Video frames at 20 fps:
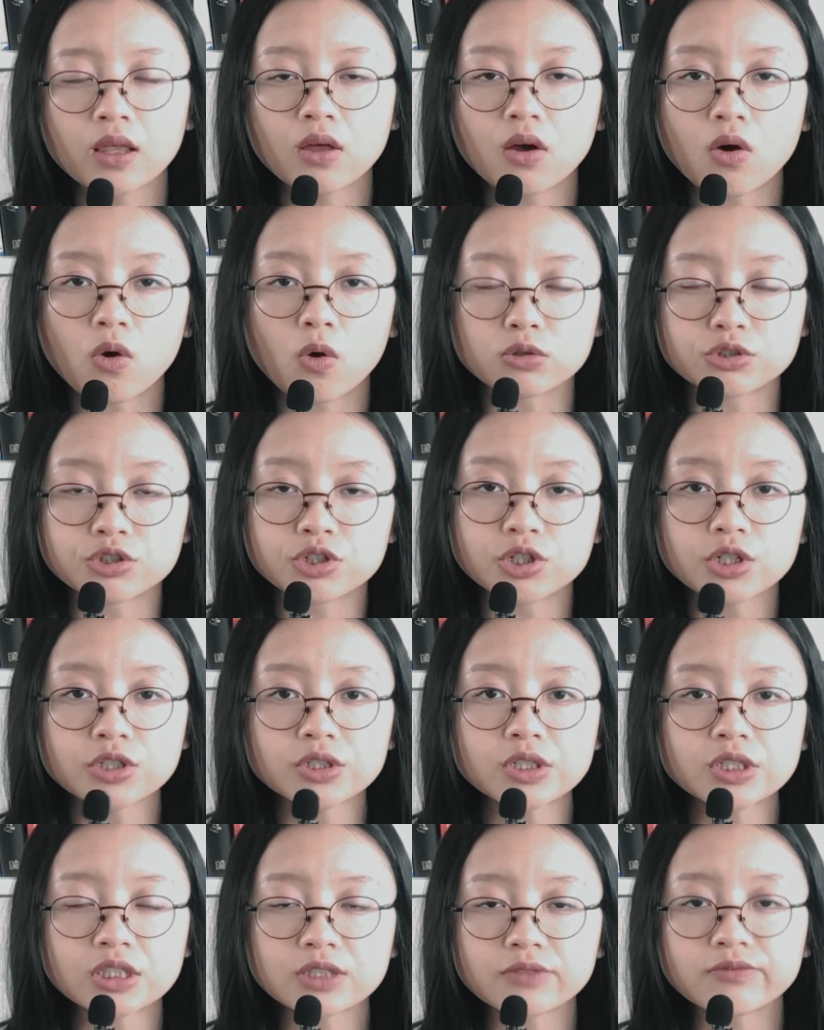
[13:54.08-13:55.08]

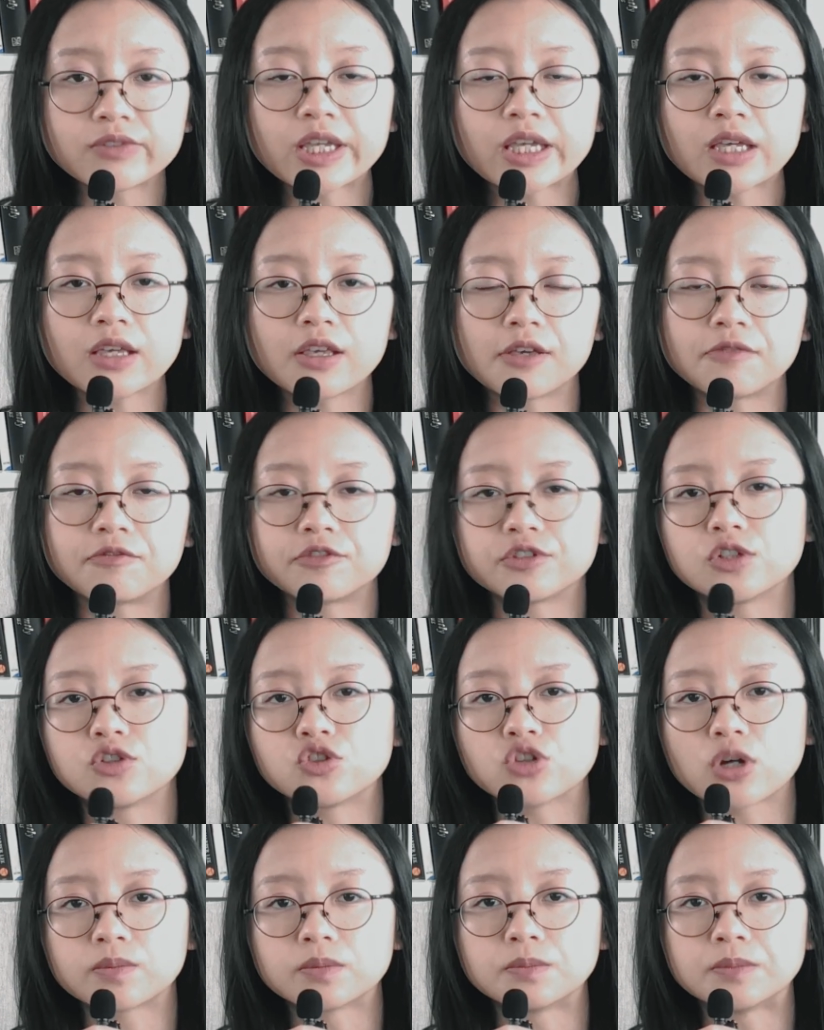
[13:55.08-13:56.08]
Alternatively, if the
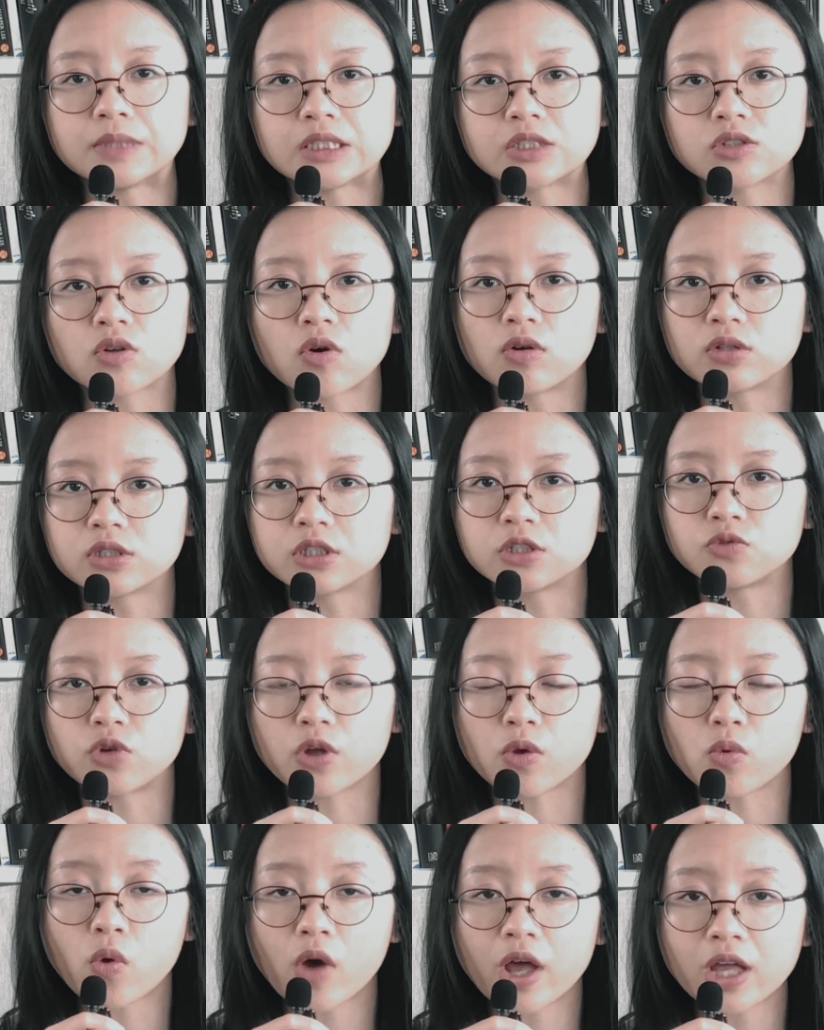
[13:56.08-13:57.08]
job meets all the
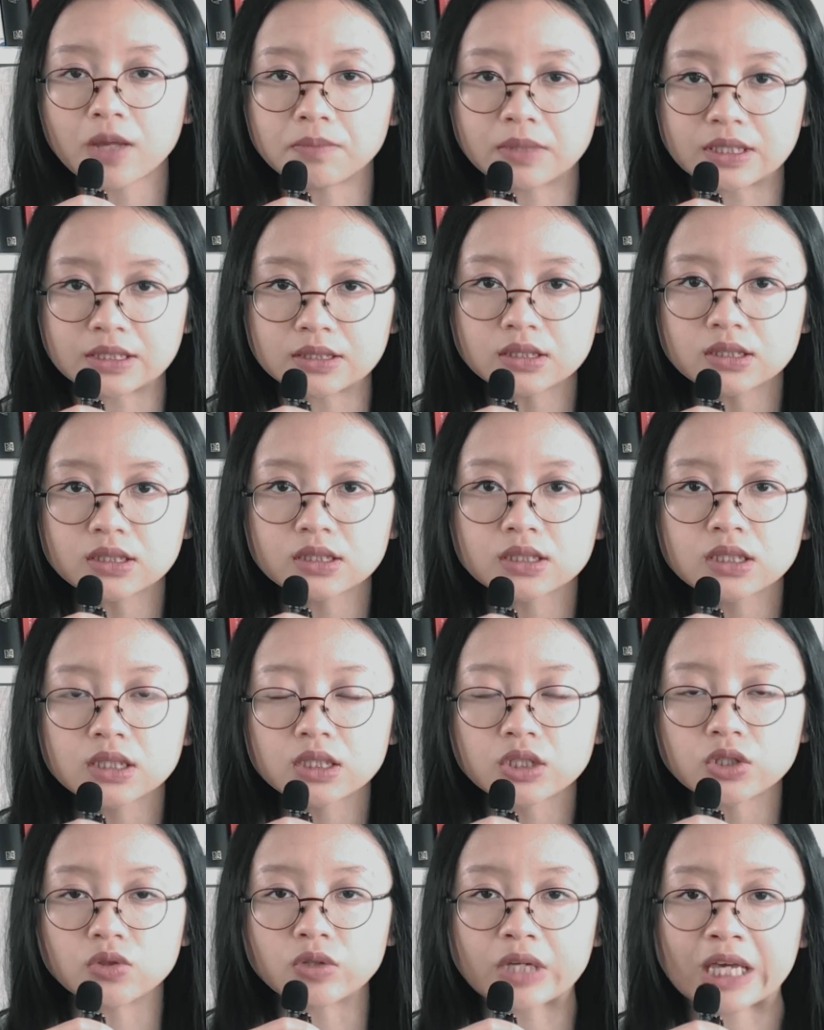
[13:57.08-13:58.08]
requirements,
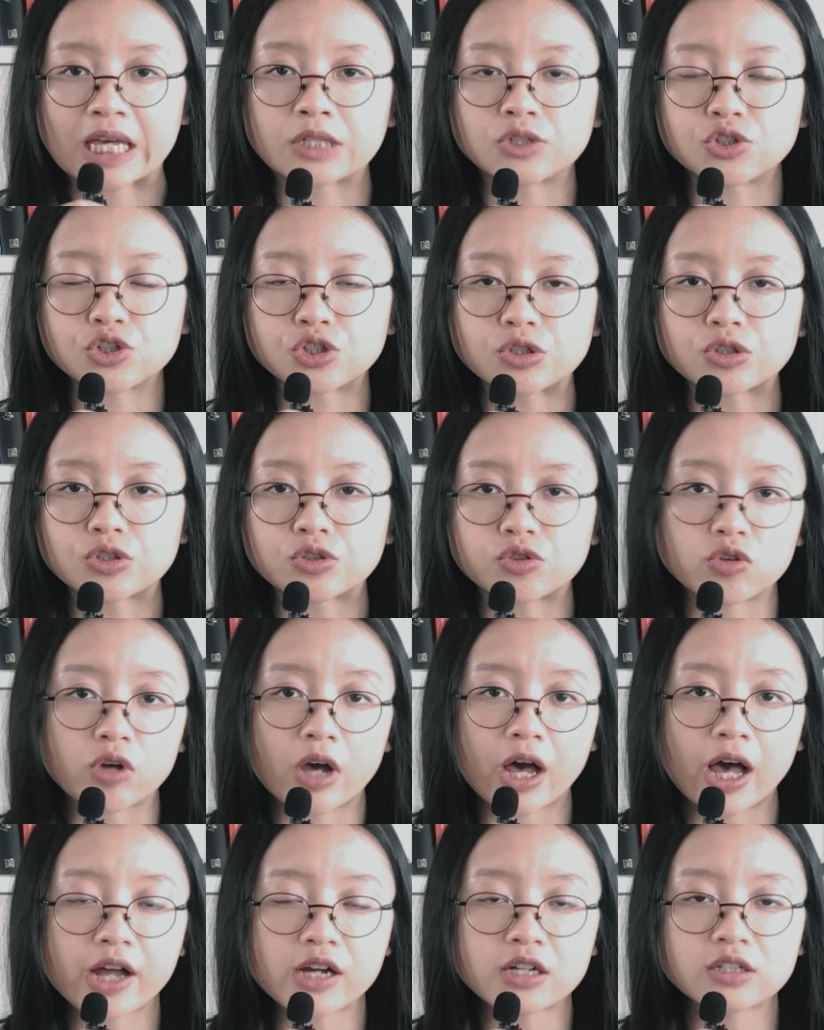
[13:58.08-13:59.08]
you can choose to
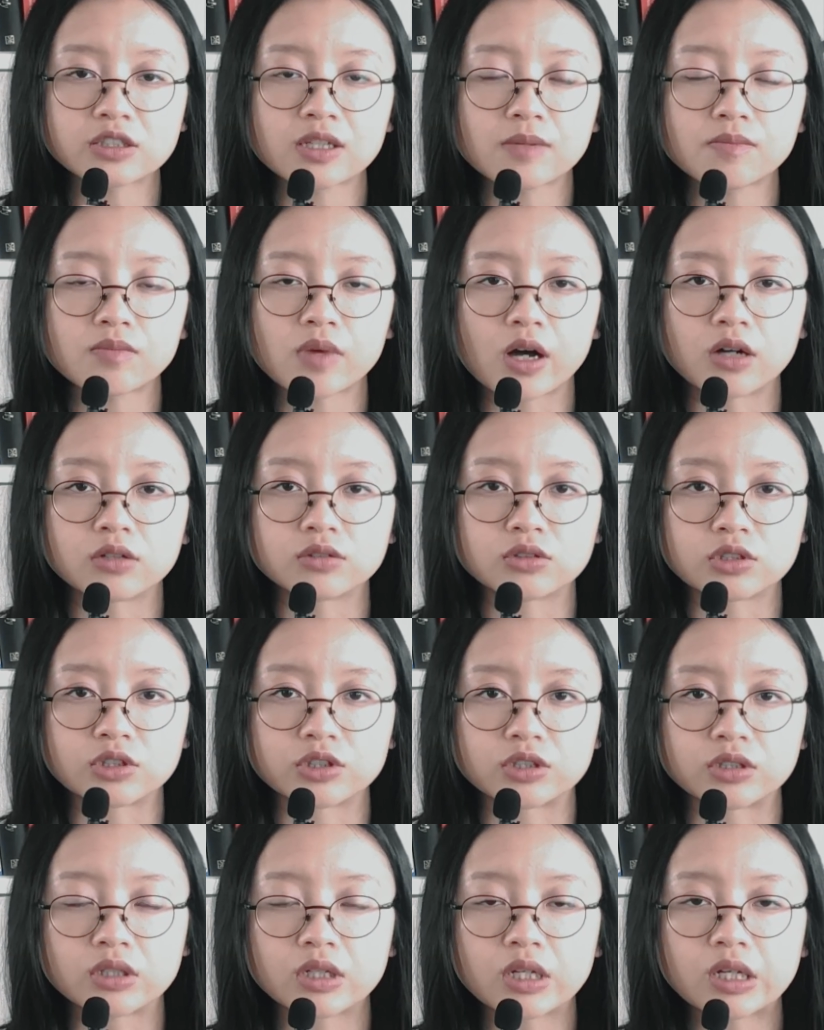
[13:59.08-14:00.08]
hire them
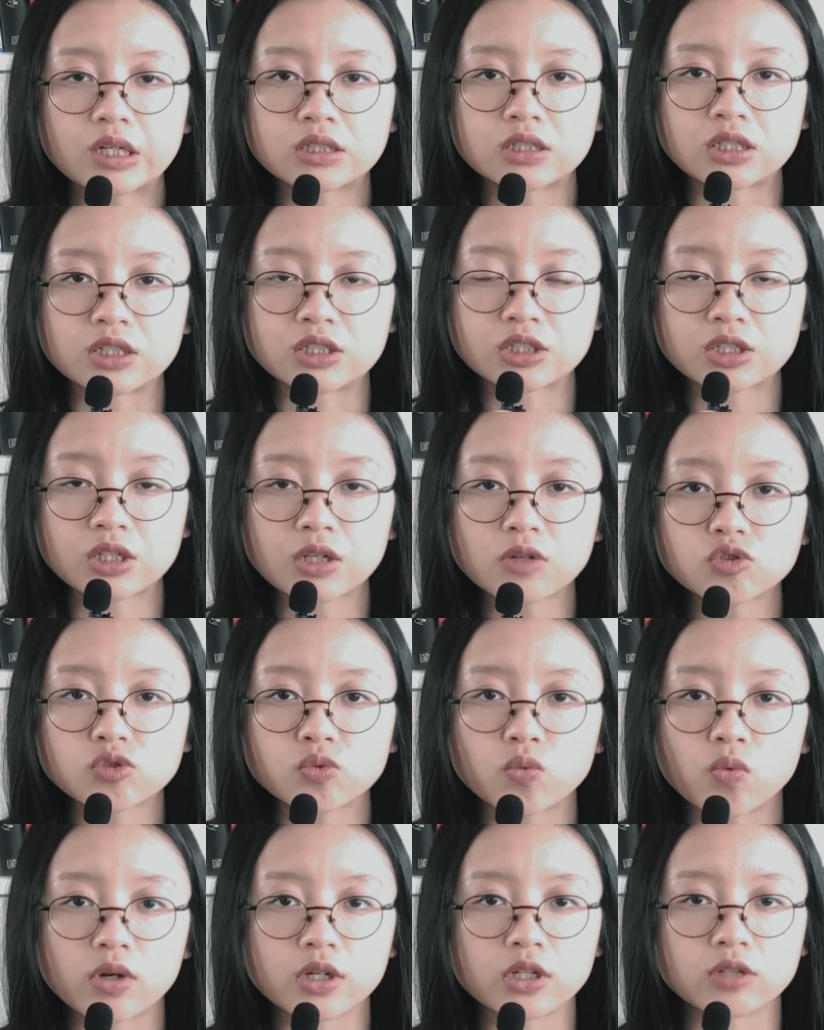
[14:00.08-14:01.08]
under the skilled
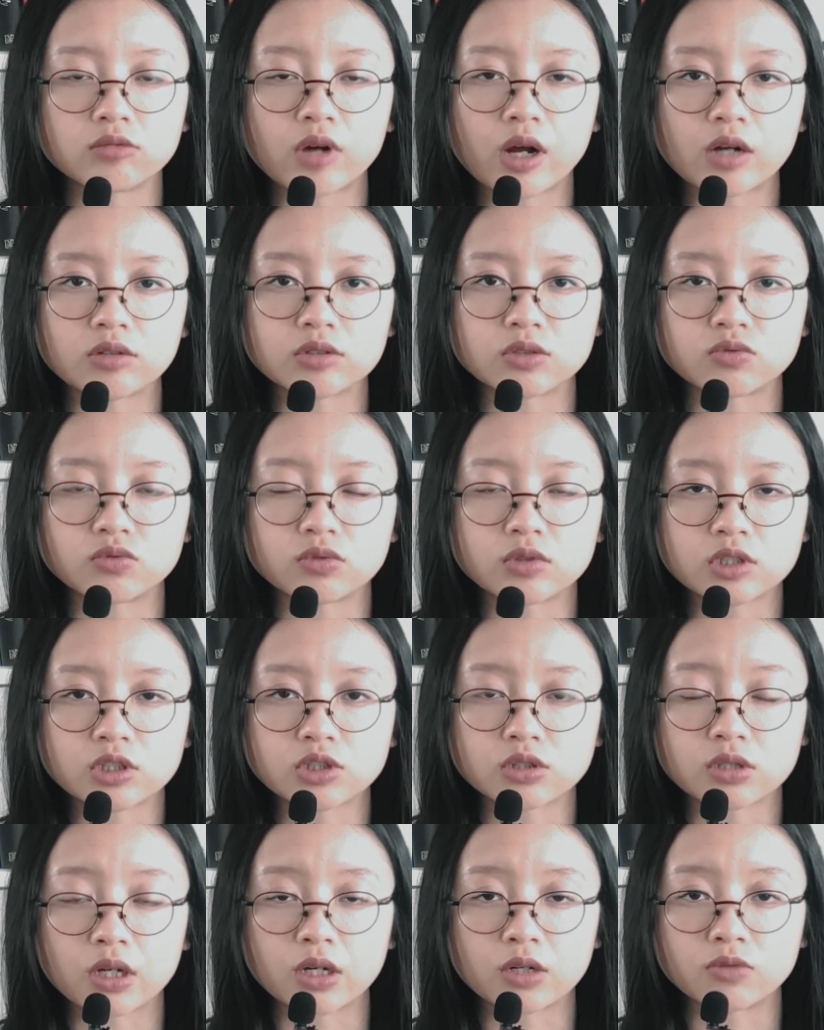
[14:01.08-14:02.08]
worker route
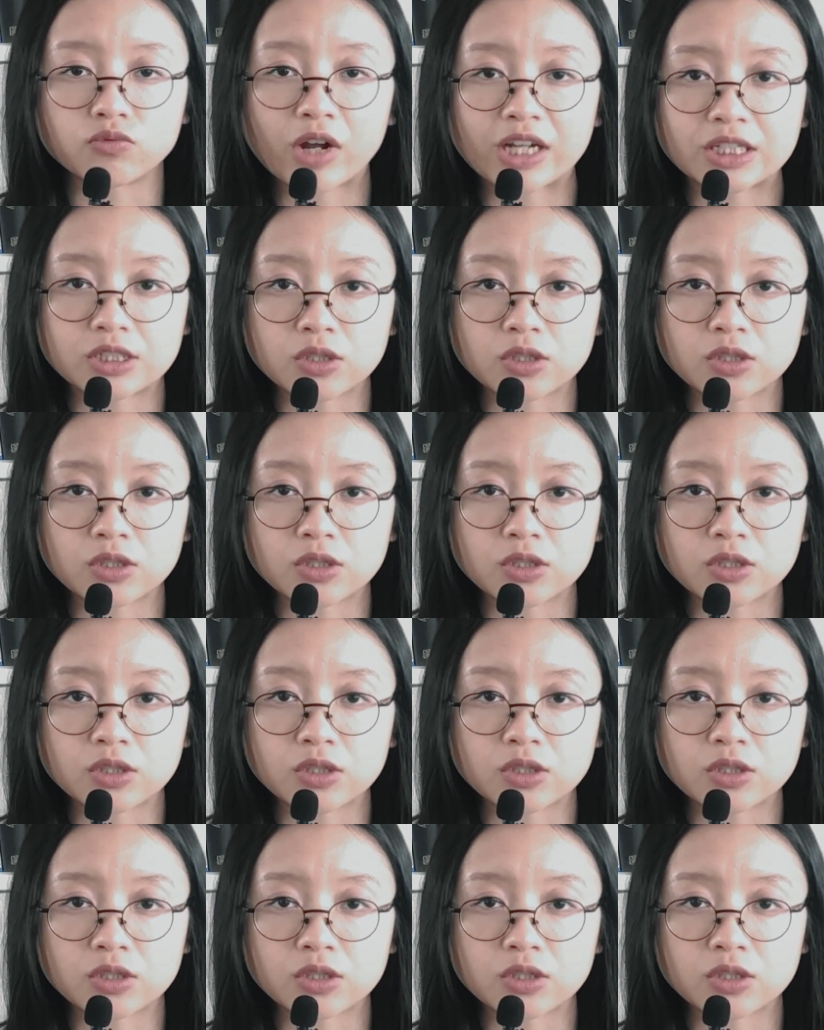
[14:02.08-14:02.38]
right